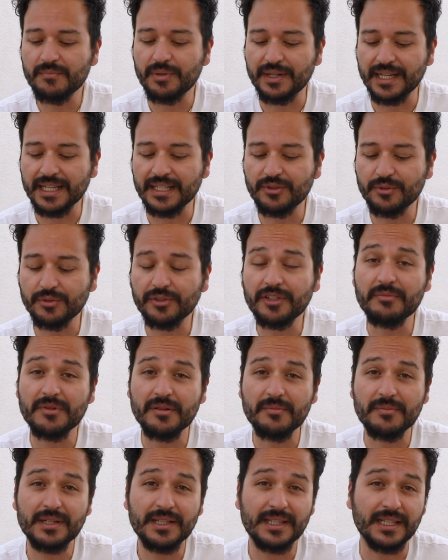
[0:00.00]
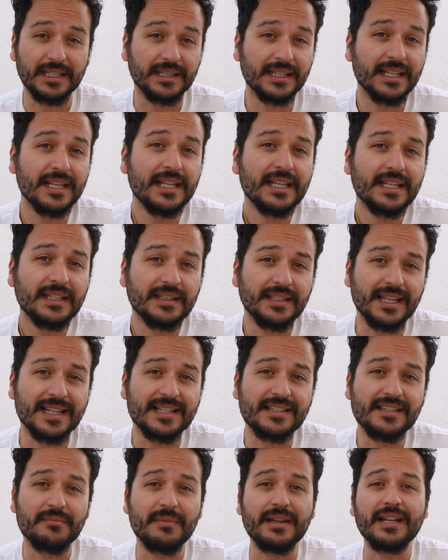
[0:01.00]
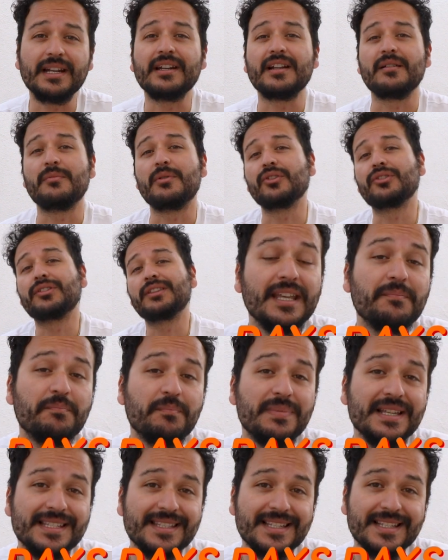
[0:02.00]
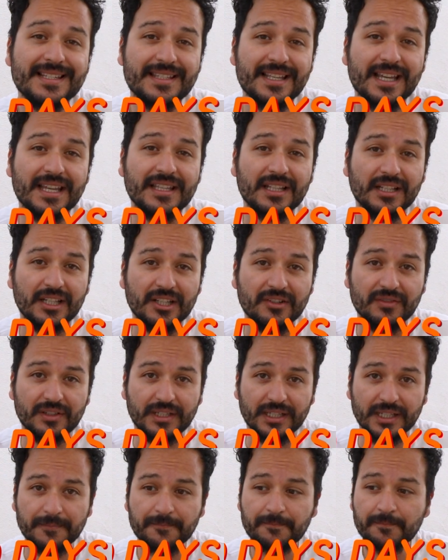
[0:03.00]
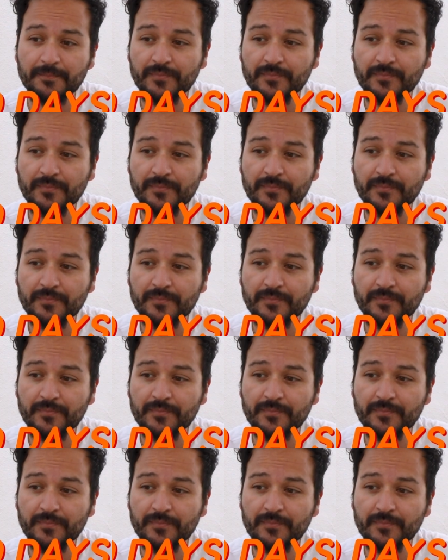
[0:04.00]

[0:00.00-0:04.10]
But I do remember that they estimated about 10 business day delivery.